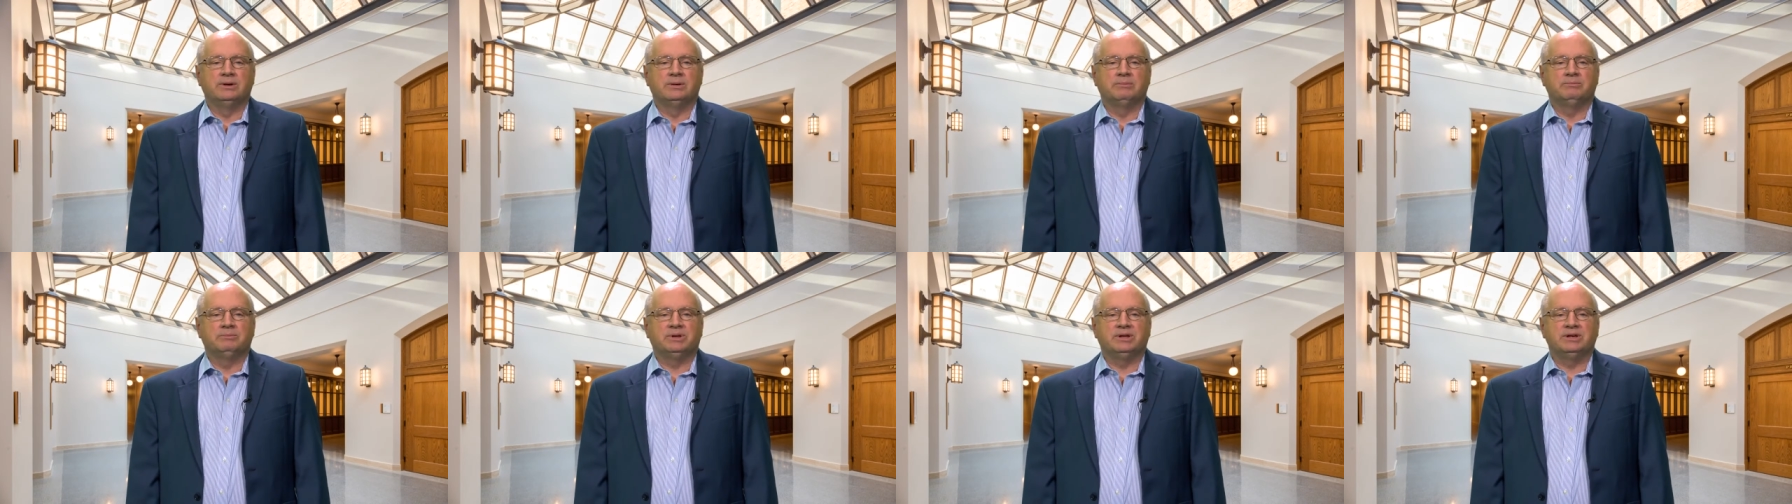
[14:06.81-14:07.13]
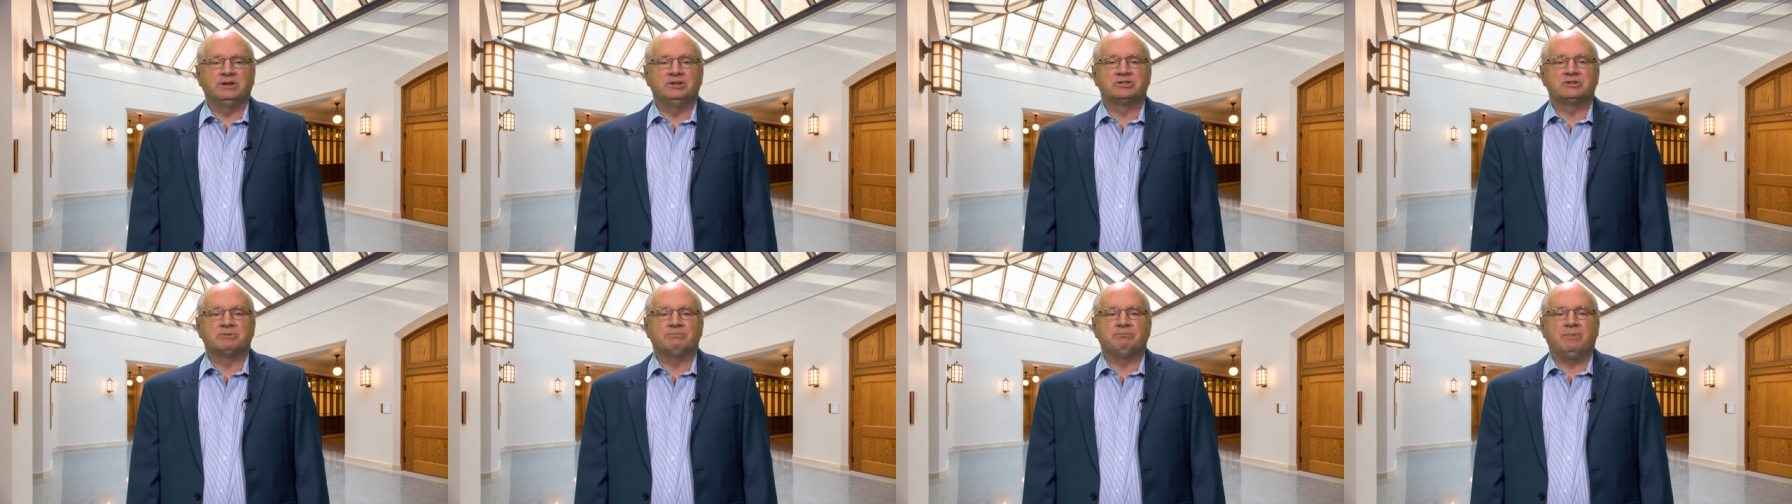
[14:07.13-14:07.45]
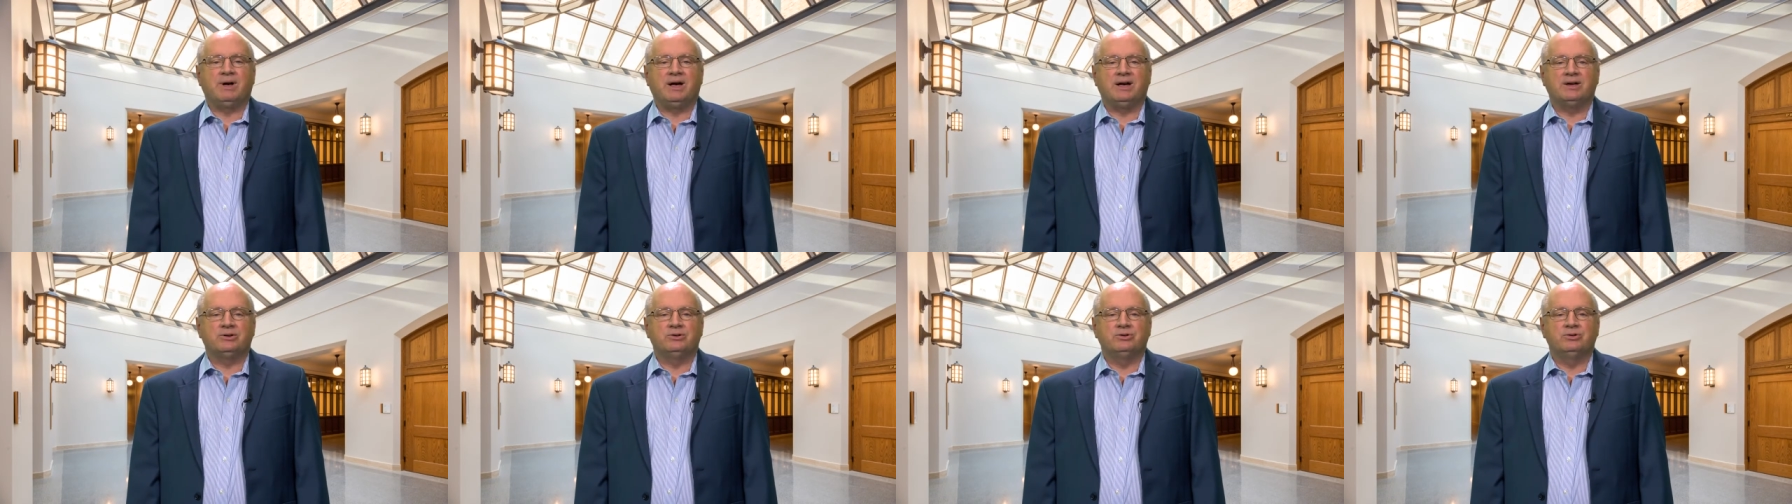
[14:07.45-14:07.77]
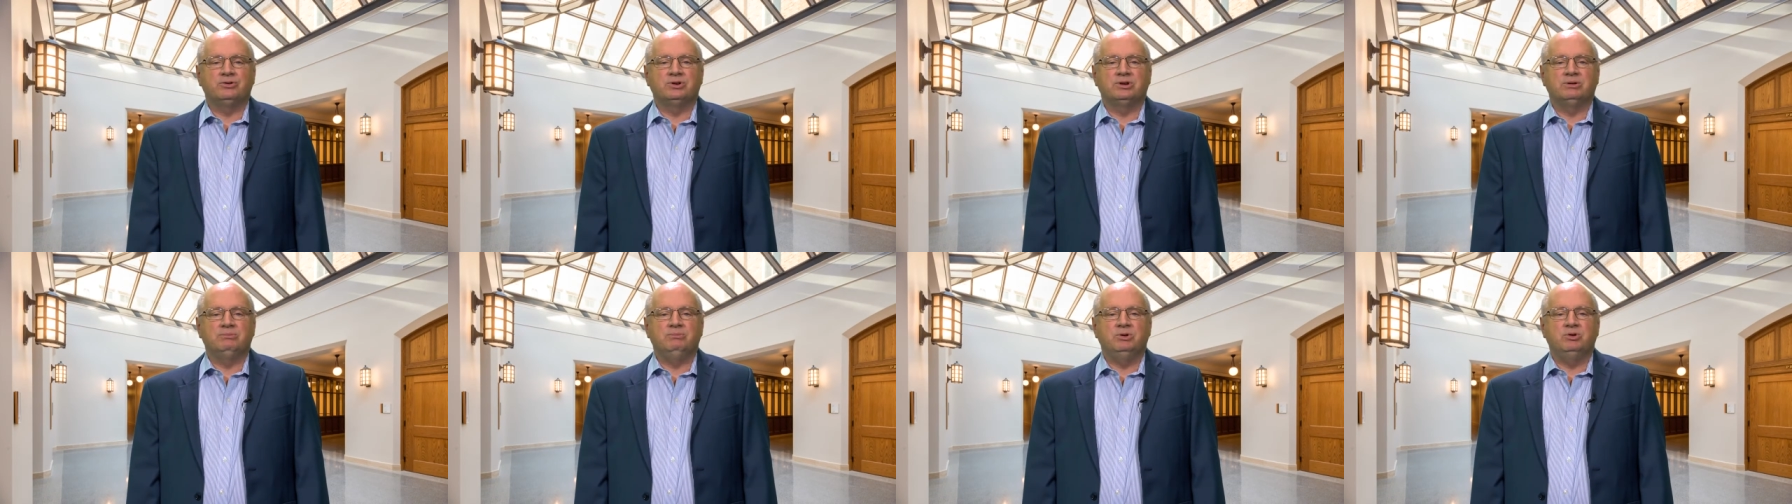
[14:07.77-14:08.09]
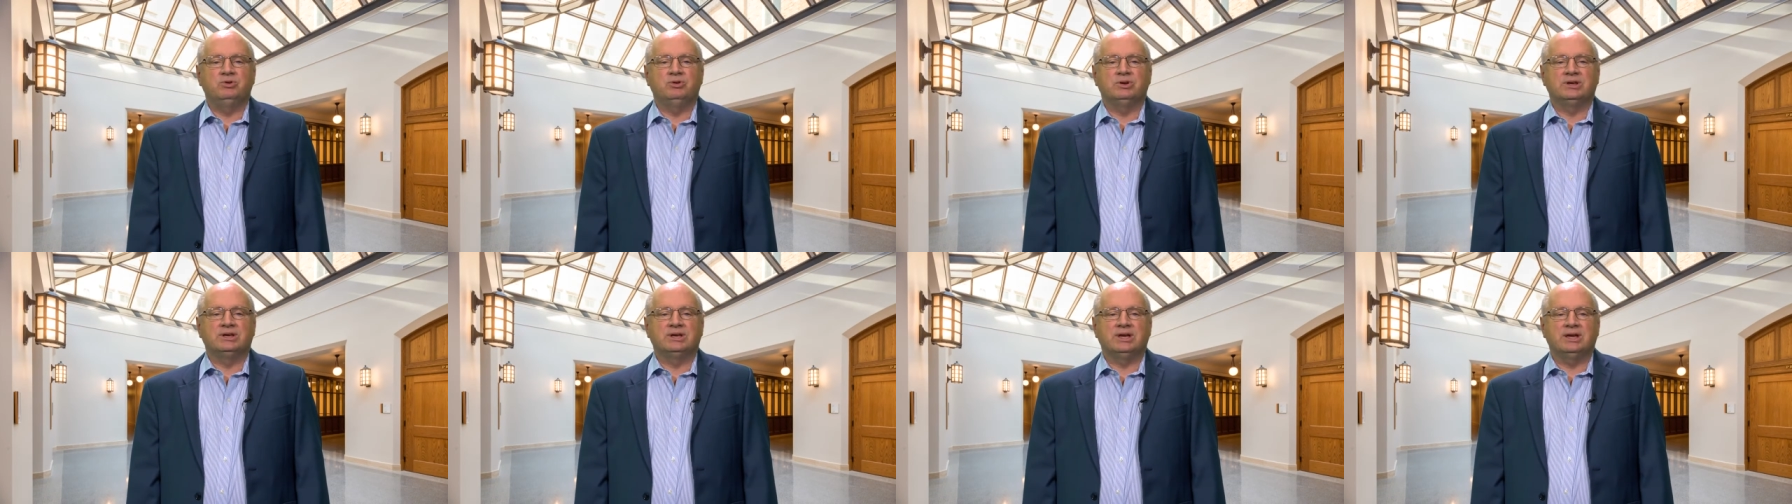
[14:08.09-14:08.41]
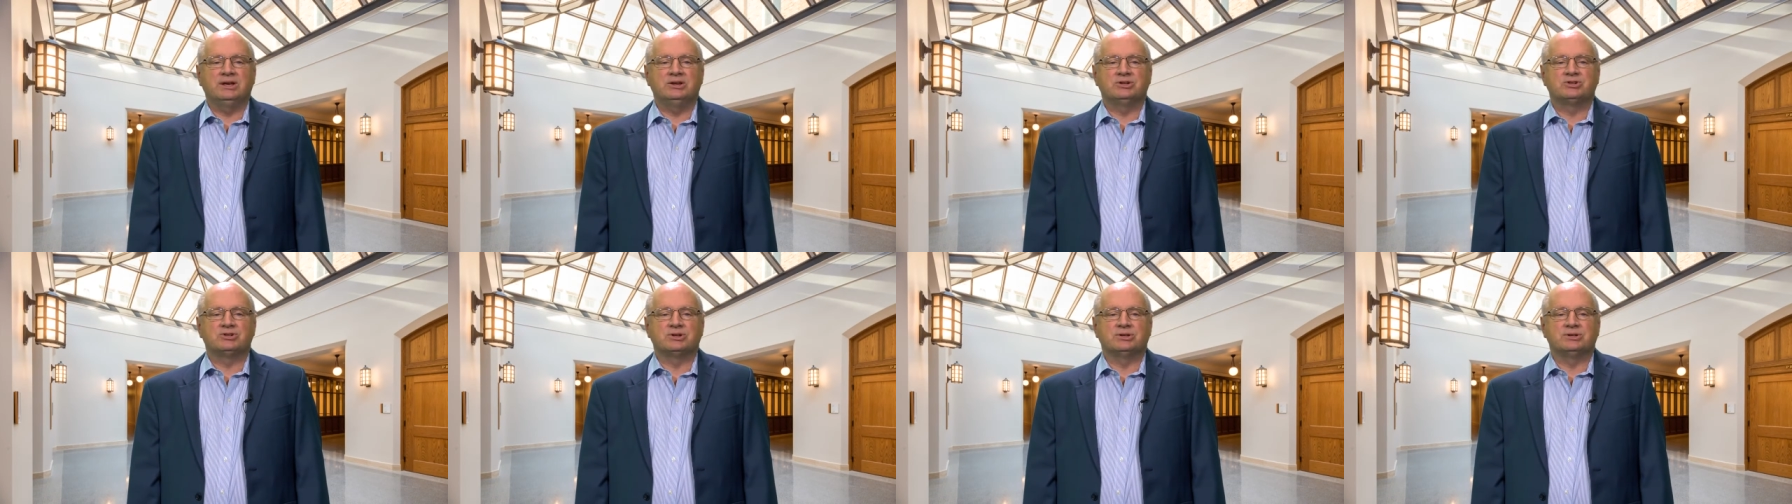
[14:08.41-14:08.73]
placed modern
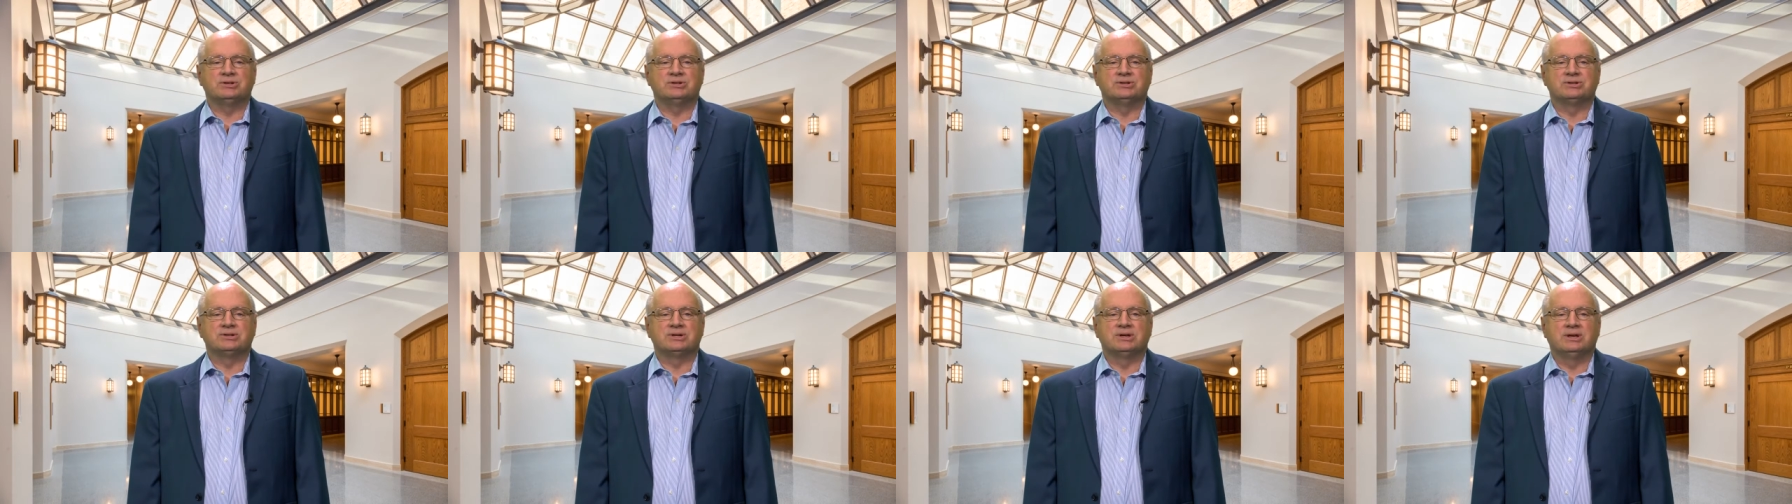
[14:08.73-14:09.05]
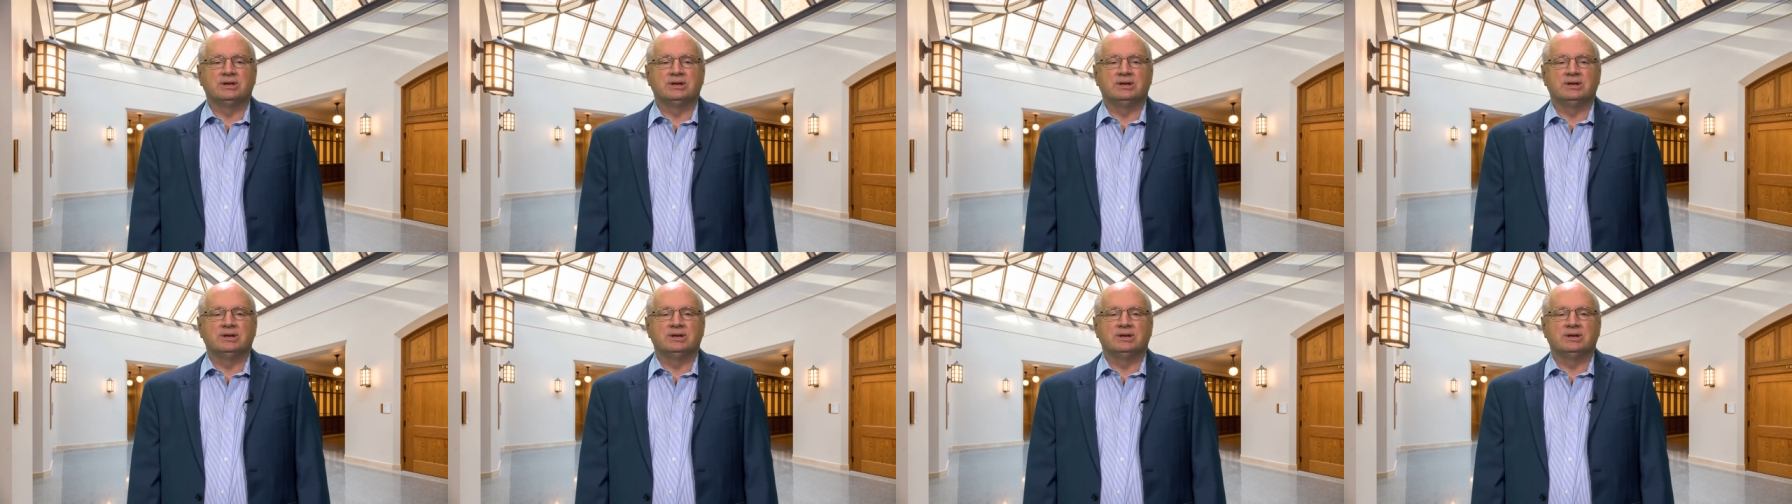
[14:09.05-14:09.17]
communications